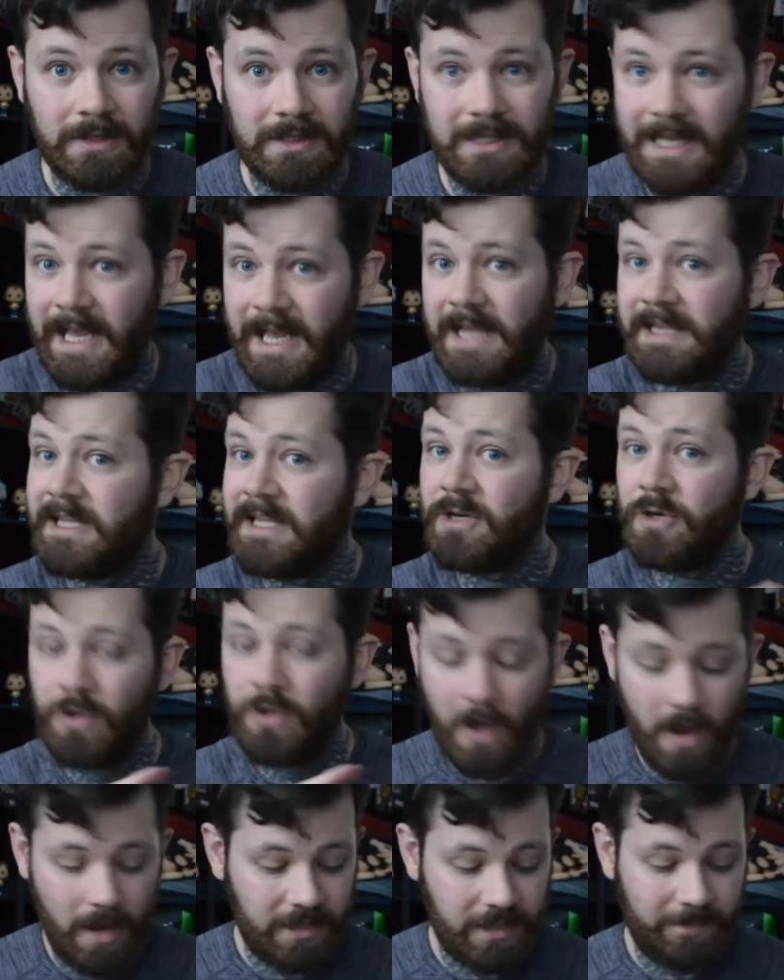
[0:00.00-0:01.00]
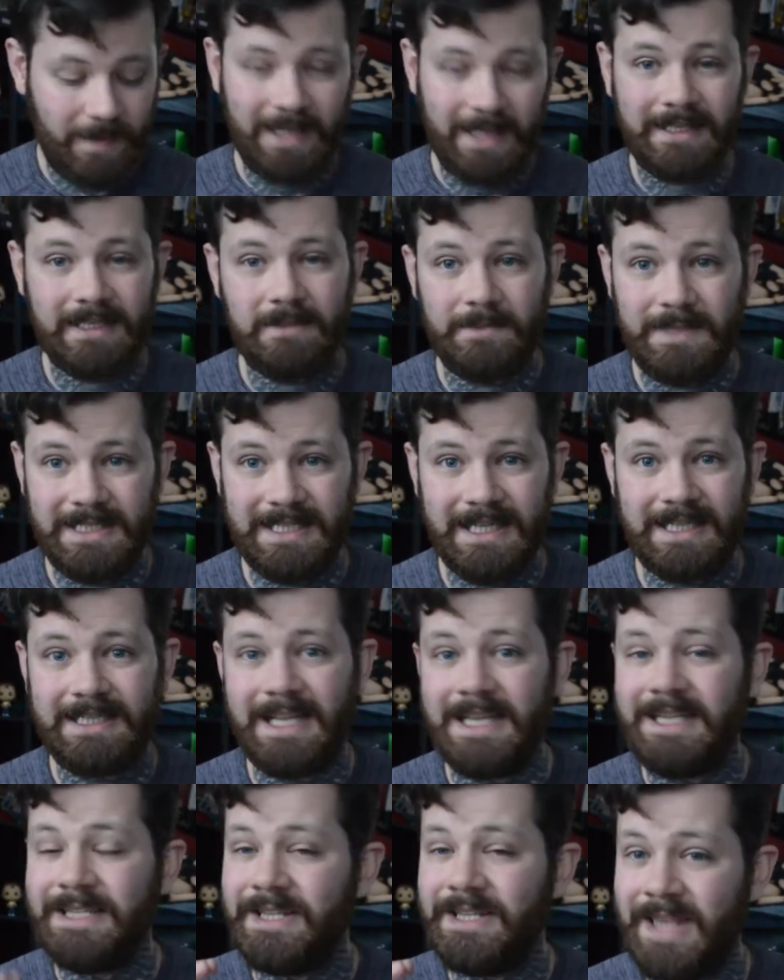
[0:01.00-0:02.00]
Like, I did not expect it to be six
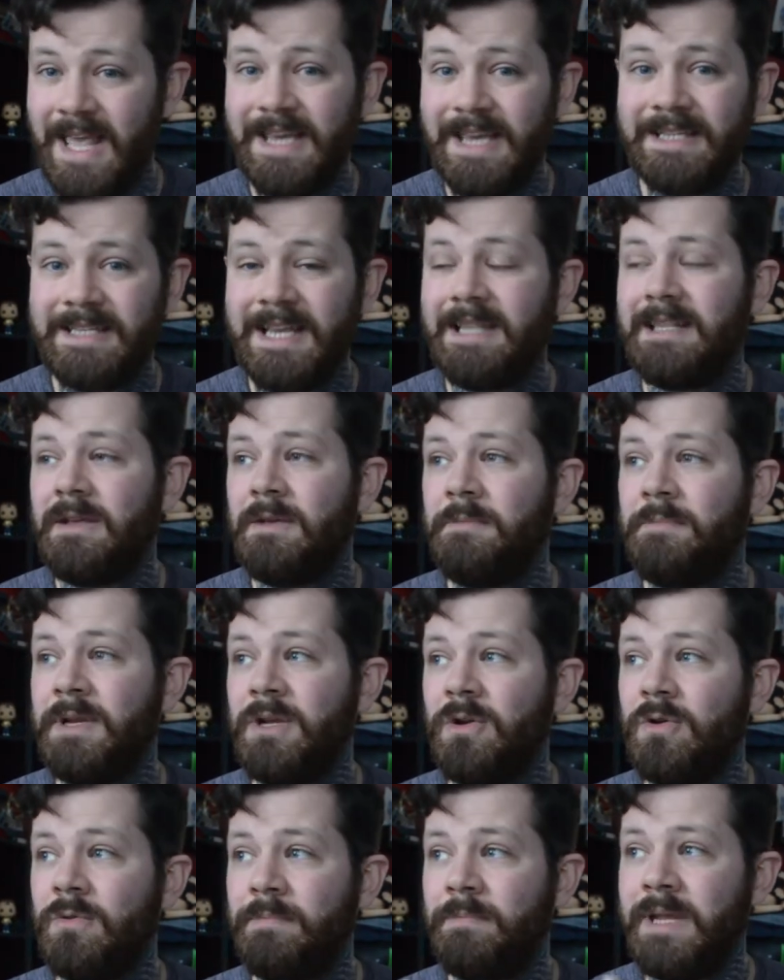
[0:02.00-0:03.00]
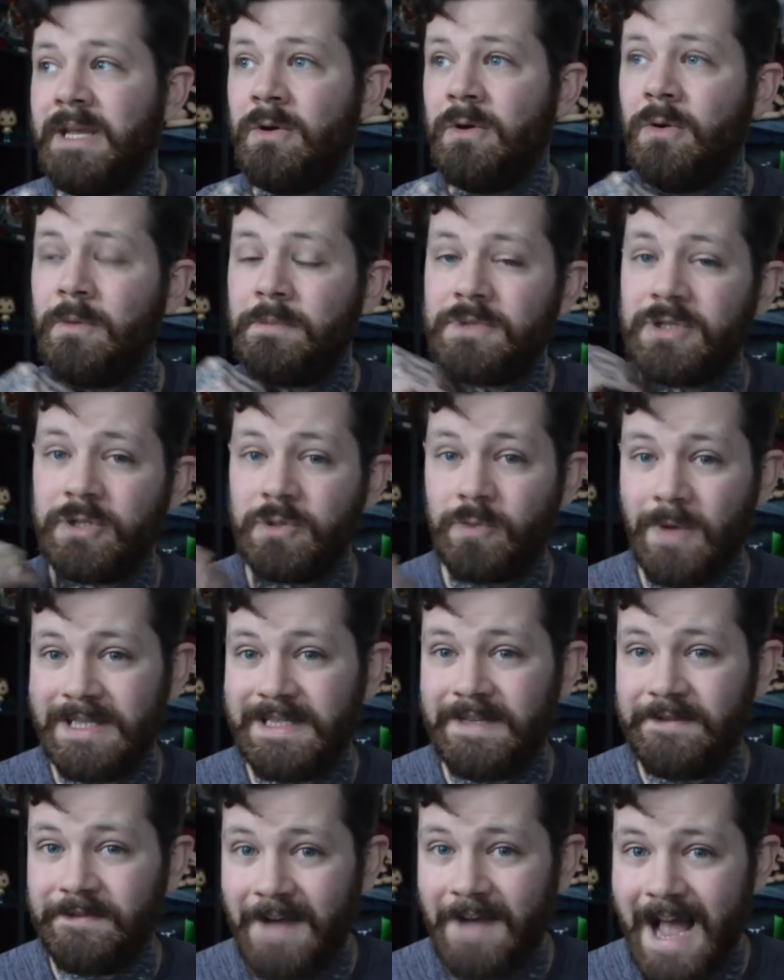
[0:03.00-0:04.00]
days. They said it would be, be up to
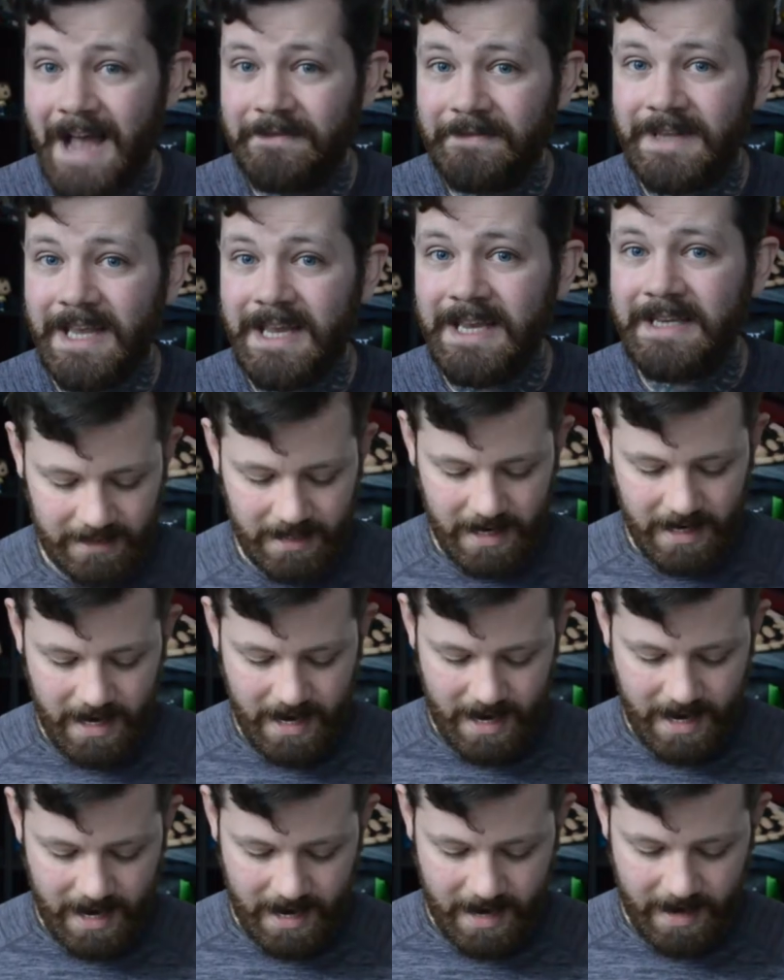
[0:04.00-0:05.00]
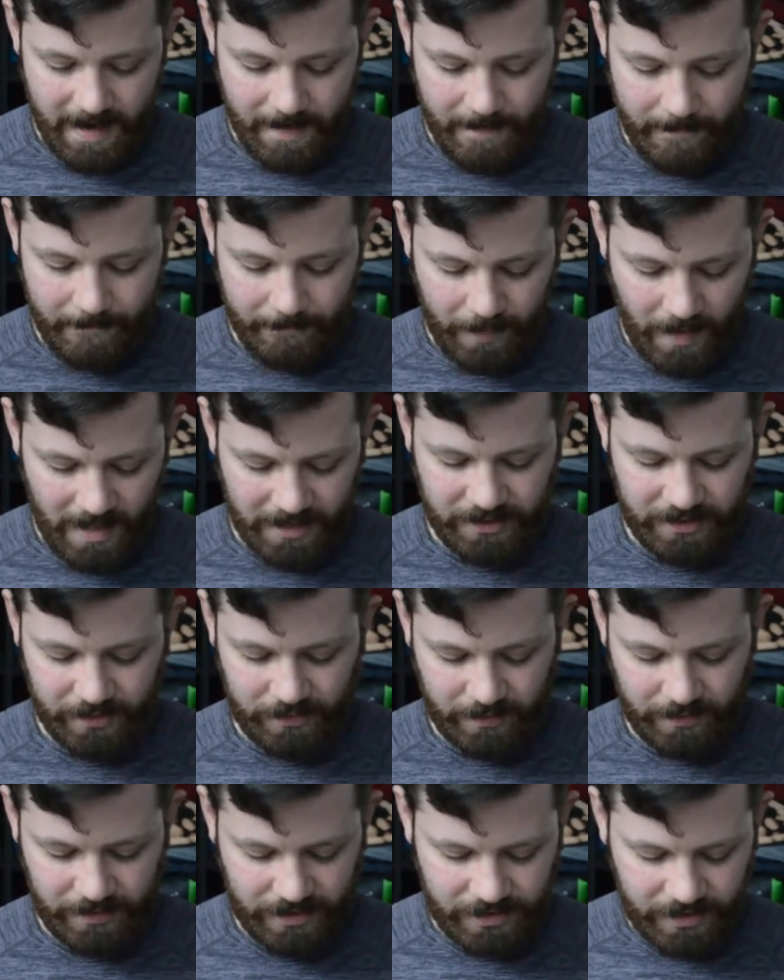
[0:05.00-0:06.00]
25 days, um, but I
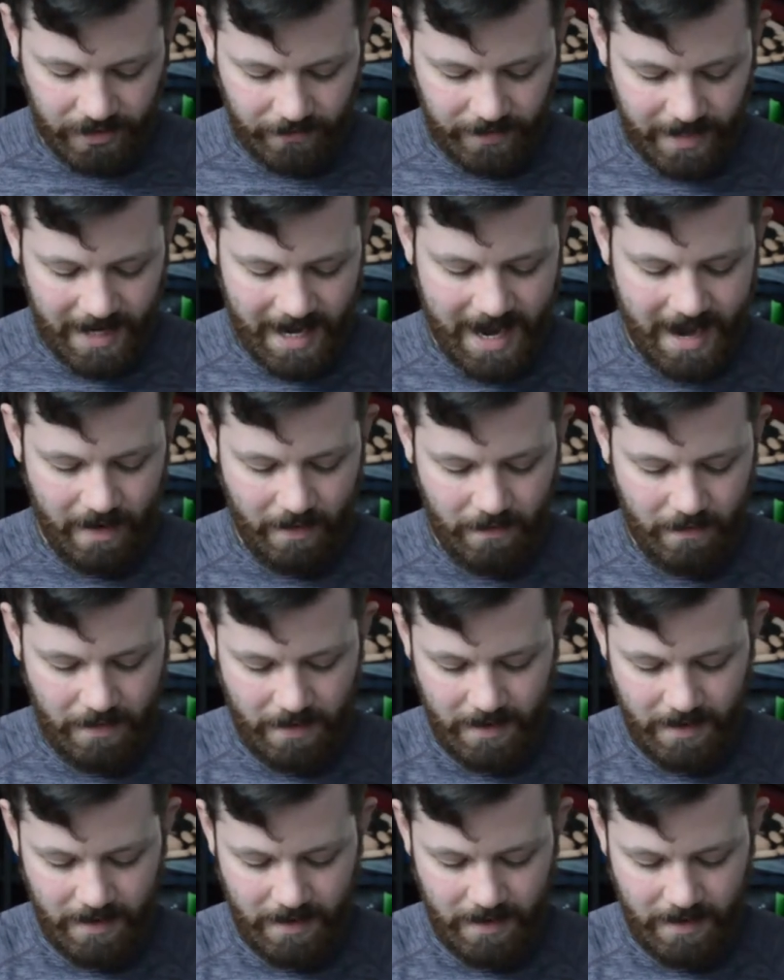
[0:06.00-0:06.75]
just want to show you how,